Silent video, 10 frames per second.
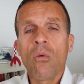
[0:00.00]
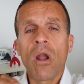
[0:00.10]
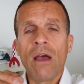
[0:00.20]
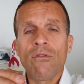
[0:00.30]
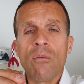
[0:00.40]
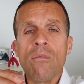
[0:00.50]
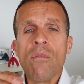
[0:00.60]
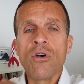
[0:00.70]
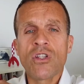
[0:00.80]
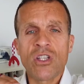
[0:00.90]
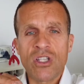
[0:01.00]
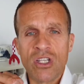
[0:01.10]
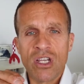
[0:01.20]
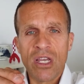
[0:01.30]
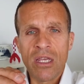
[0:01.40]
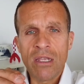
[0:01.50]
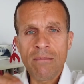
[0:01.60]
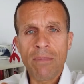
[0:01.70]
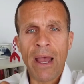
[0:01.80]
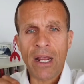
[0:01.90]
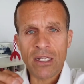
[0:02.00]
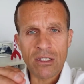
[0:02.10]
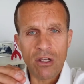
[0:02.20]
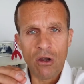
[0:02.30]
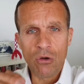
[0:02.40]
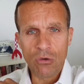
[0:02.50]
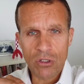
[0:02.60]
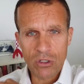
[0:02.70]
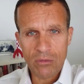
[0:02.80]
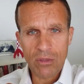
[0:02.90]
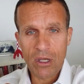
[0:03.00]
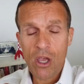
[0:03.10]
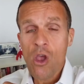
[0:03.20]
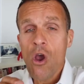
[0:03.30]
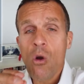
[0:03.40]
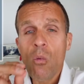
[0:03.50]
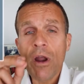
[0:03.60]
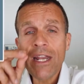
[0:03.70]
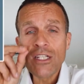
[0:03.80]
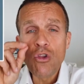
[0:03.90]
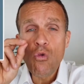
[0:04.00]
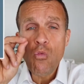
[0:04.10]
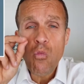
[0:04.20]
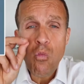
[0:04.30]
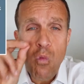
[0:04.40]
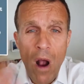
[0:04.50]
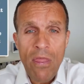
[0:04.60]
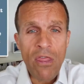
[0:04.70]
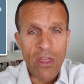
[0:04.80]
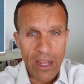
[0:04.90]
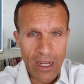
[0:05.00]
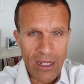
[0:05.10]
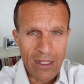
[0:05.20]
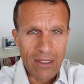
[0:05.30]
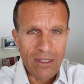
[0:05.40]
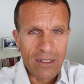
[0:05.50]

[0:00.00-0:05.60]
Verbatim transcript: will have the most impact long term? What is the one thing